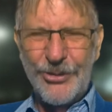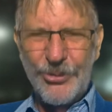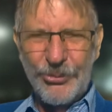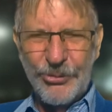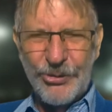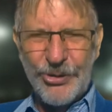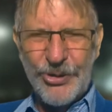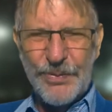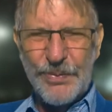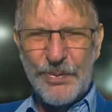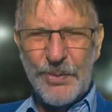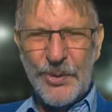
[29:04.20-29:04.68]
you
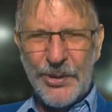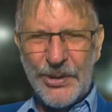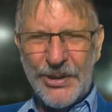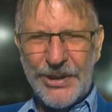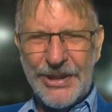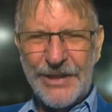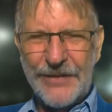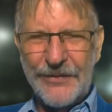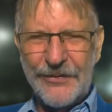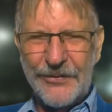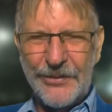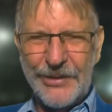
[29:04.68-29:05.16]
respond
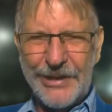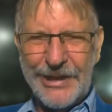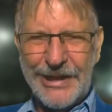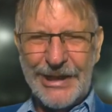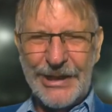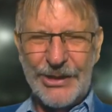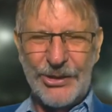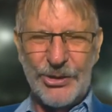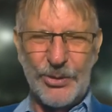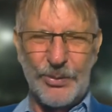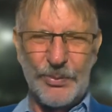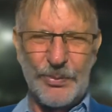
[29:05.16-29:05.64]

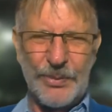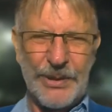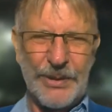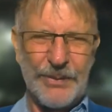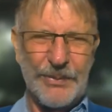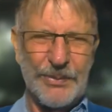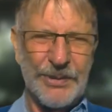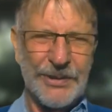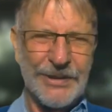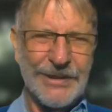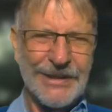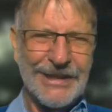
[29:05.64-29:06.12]
differently to
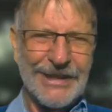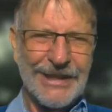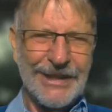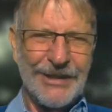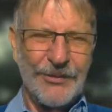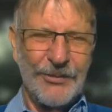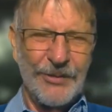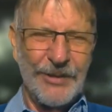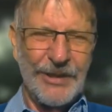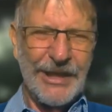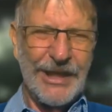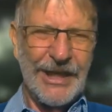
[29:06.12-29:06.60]
people
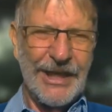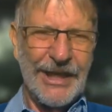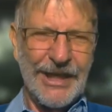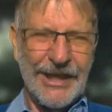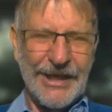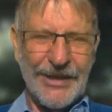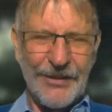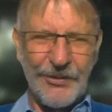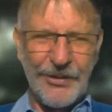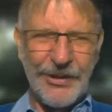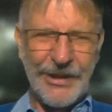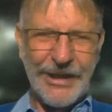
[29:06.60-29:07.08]
when
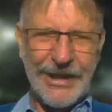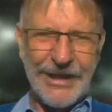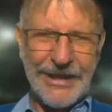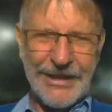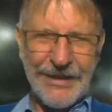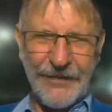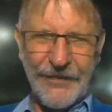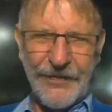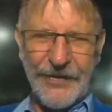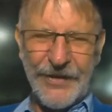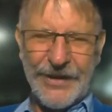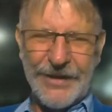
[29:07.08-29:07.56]
they're
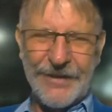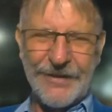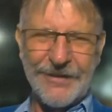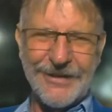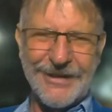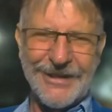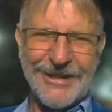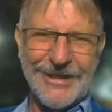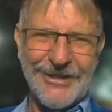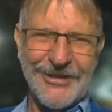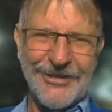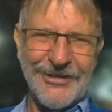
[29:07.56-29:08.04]
difficult?
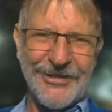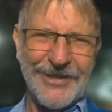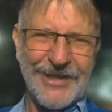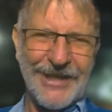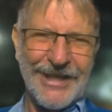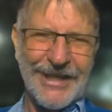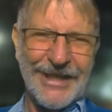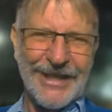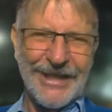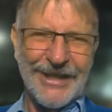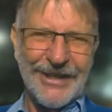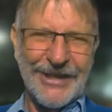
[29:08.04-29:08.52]
You know,
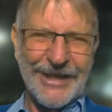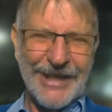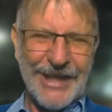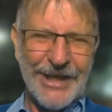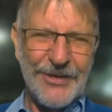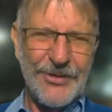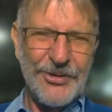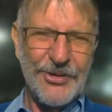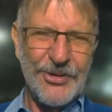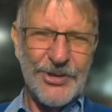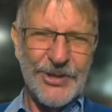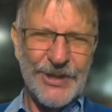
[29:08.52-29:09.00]

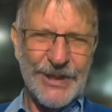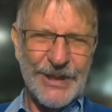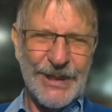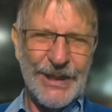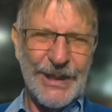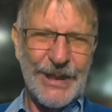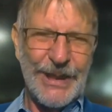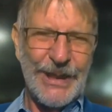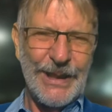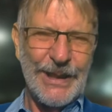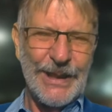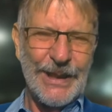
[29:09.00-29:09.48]
can you
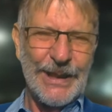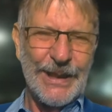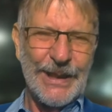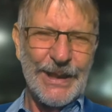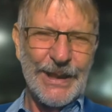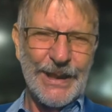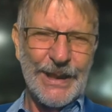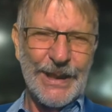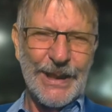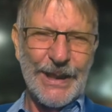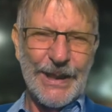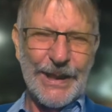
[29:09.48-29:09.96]
see
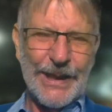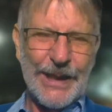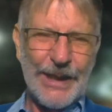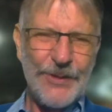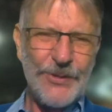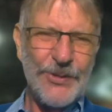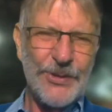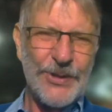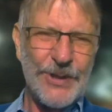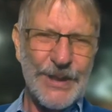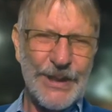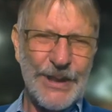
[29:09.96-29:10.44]

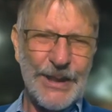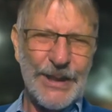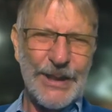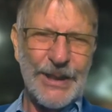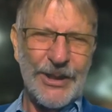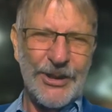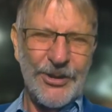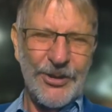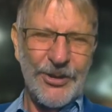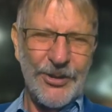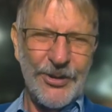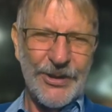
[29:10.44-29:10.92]

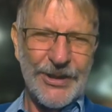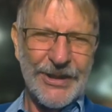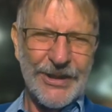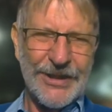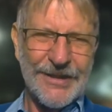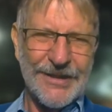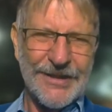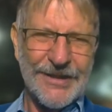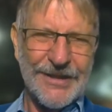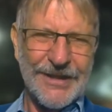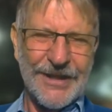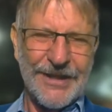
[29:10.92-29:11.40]
the hurt
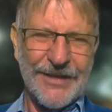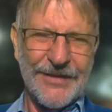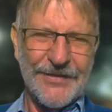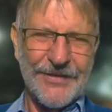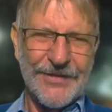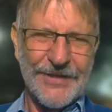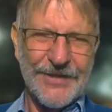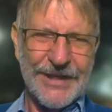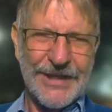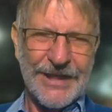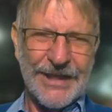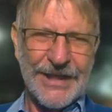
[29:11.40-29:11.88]
instead of
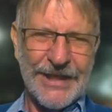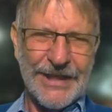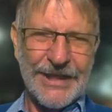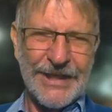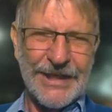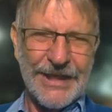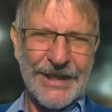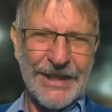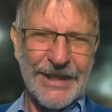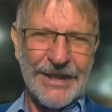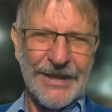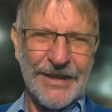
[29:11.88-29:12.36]
seeing
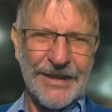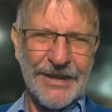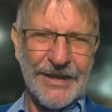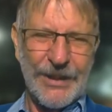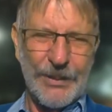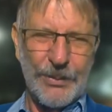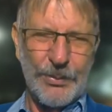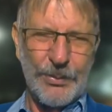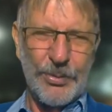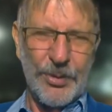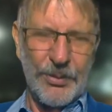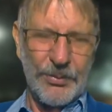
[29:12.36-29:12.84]

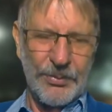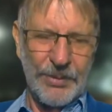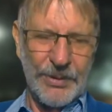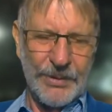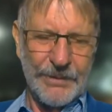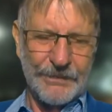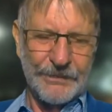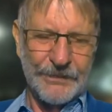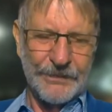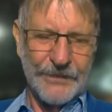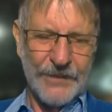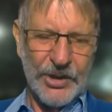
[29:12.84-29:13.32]
their problem?
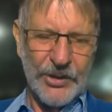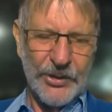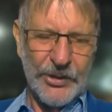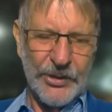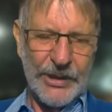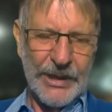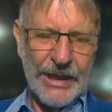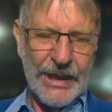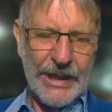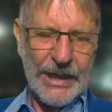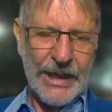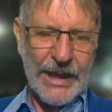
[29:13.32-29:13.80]

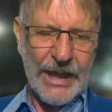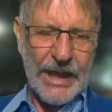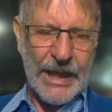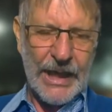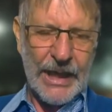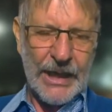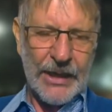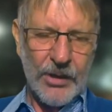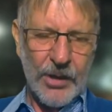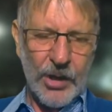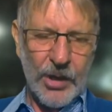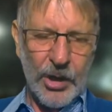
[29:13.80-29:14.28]
Okay,
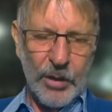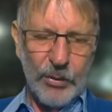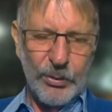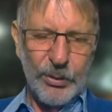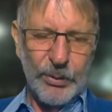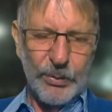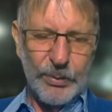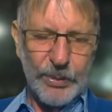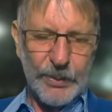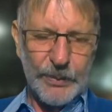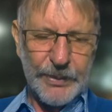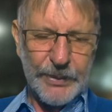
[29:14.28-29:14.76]
and are we
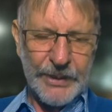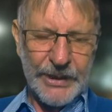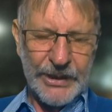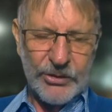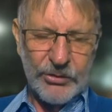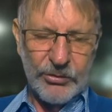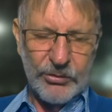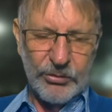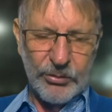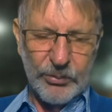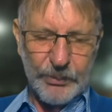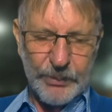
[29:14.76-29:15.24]
prepared
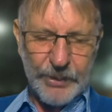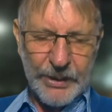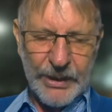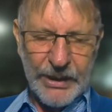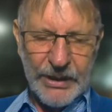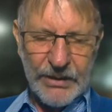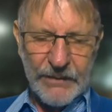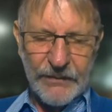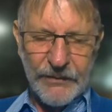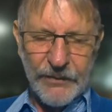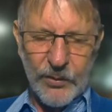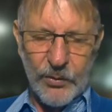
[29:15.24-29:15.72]
to
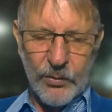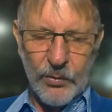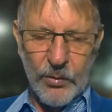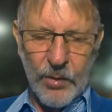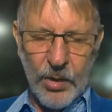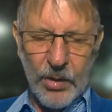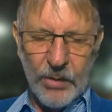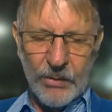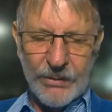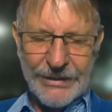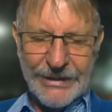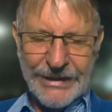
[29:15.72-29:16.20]
repent for
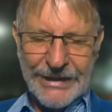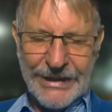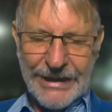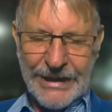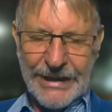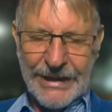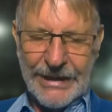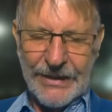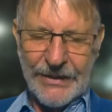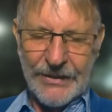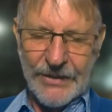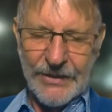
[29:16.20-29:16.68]
wrong
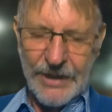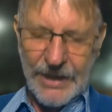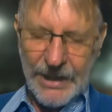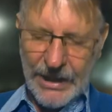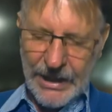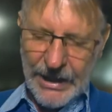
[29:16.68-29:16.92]
dealings